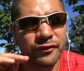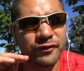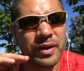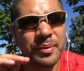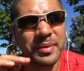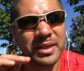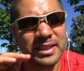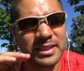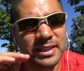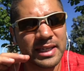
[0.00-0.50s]

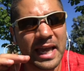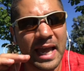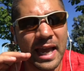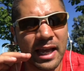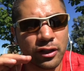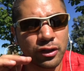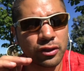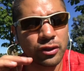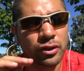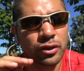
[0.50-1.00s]
feminist
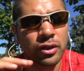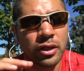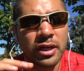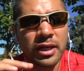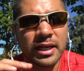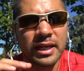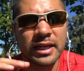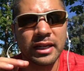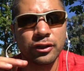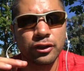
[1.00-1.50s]
cancer
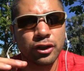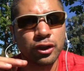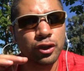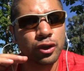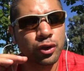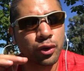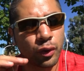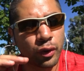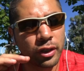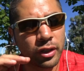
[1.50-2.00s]
is
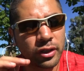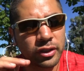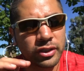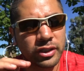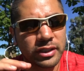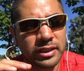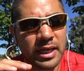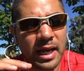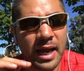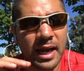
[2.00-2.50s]
destroying our
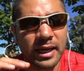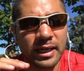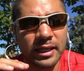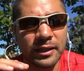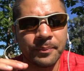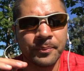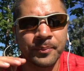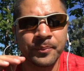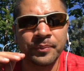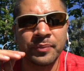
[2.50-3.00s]
society